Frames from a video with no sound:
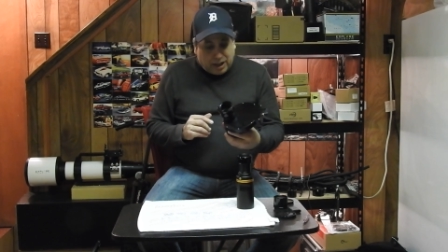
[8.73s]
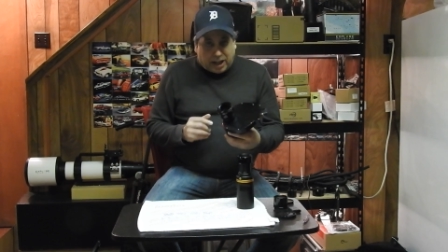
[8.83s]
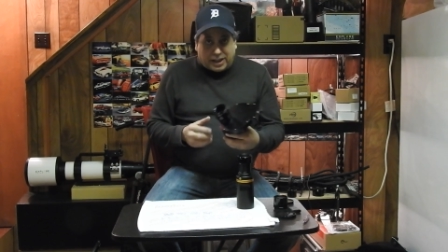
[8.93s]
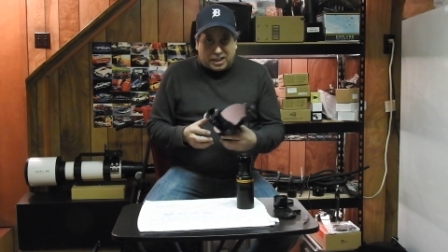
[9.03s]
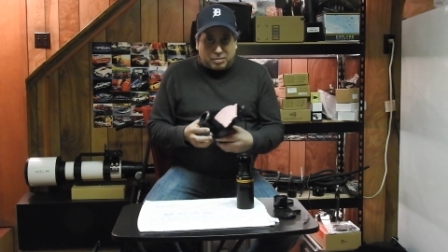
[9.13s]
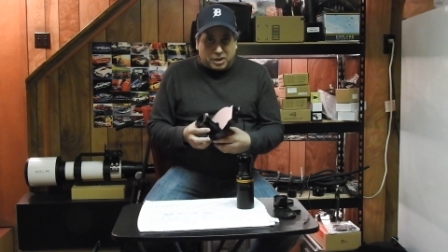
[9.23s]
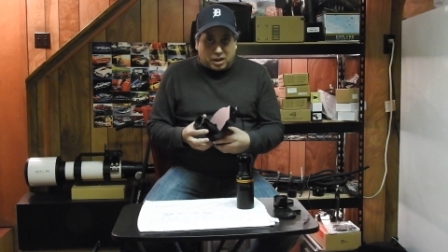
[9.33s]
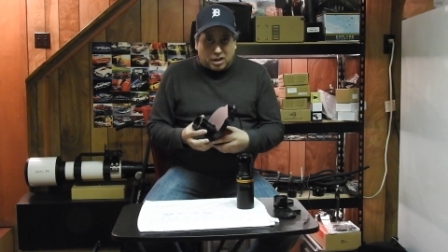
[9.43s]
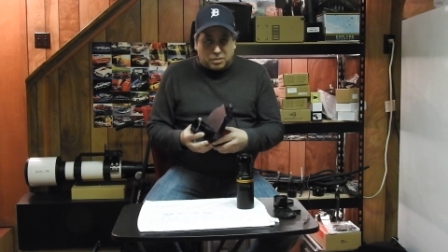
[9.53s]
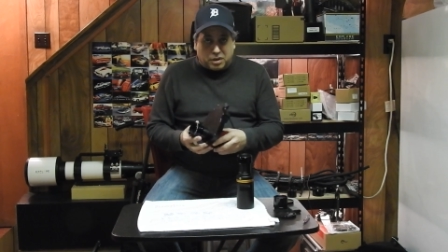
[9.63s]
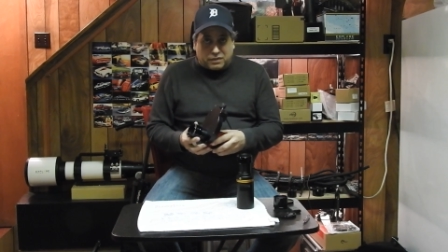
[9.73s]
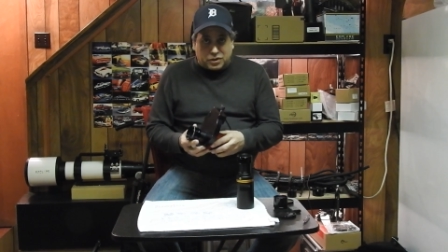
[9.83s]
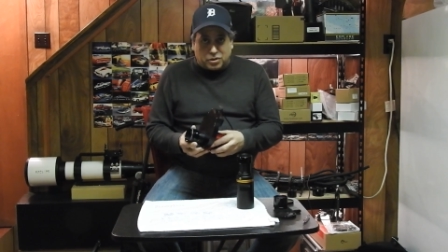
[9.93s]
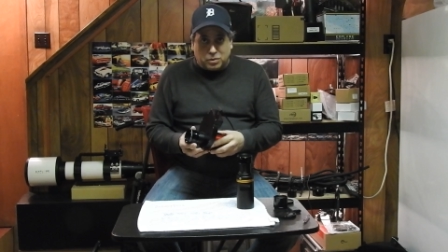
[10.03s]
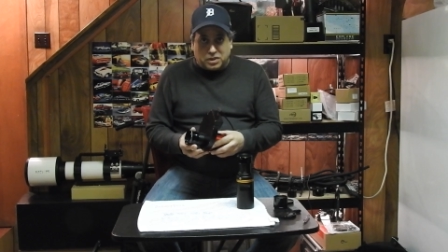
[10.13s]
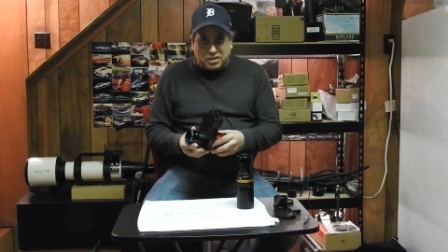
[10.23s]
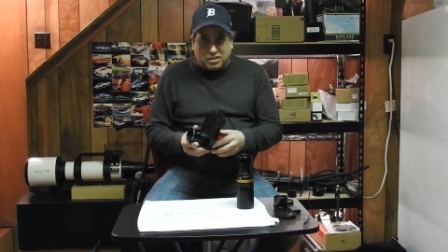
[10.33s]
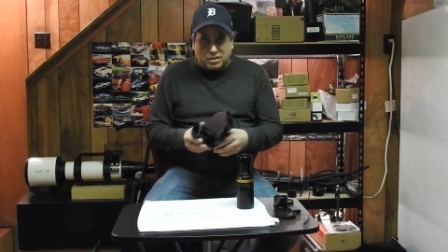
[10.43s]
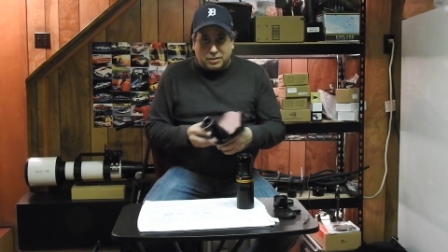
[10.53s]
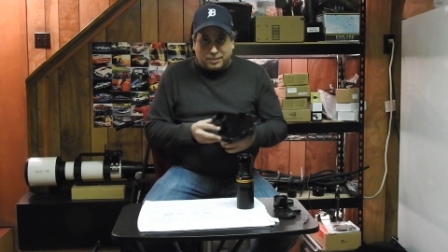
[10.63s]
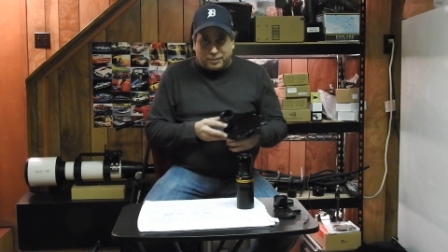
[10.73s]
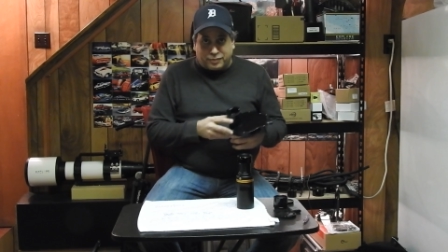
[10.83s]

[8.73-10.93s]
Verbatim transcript: And that's because, well, for two reasons.